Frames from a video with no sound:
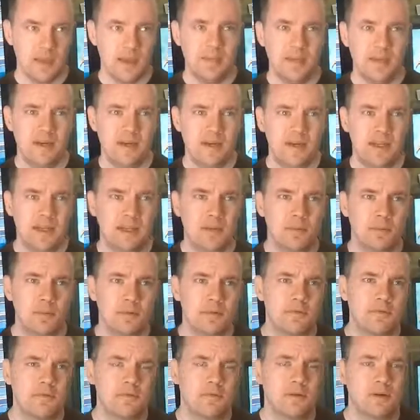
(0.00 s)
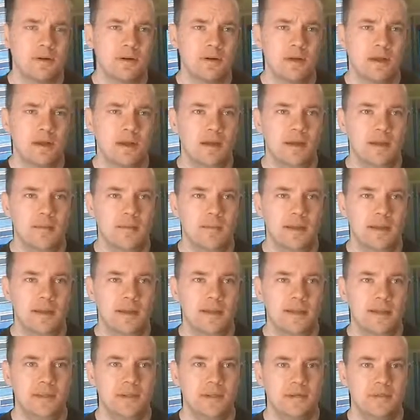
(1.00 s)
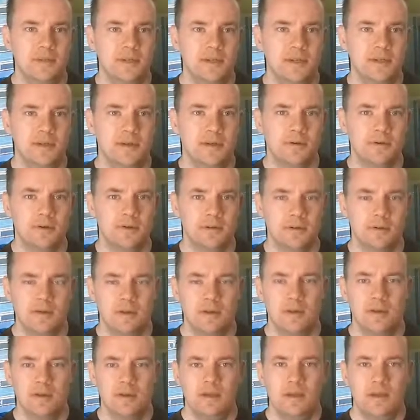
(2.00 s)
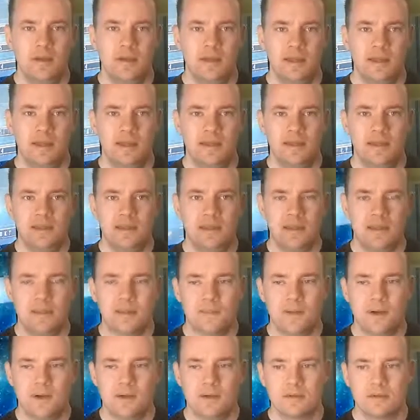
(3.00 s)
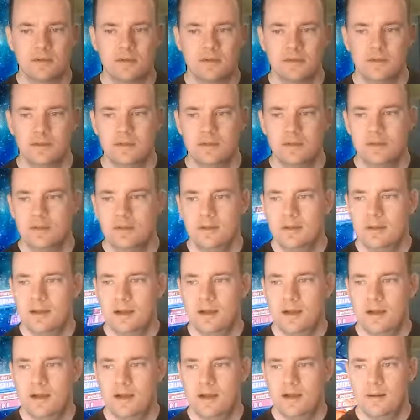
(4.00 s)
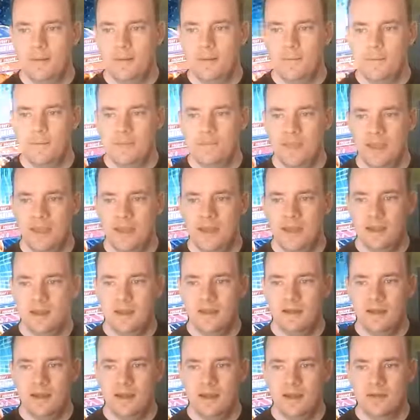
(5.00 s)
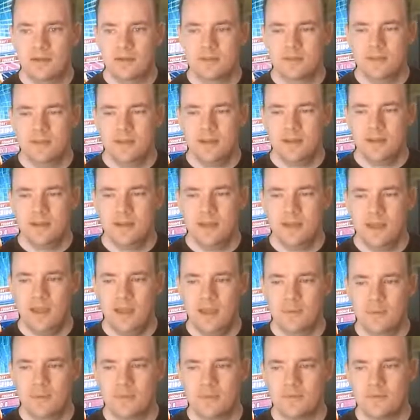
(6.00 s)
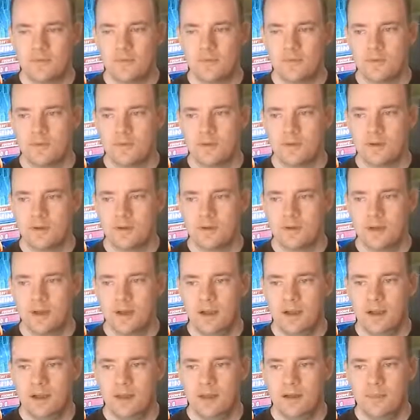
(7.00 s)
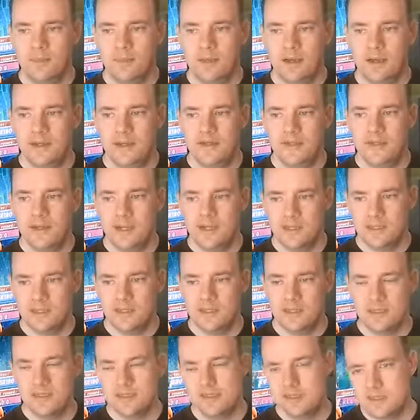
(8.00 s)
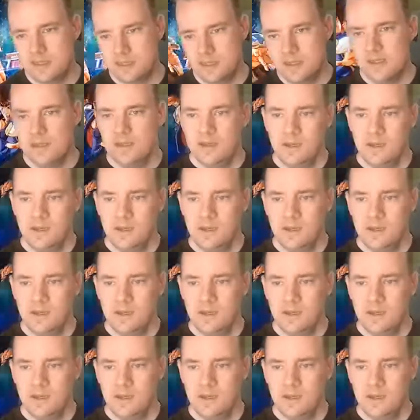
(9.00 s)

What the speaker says: I made a cable for my Neo Geo AES model. And I also made a cable for my Genesis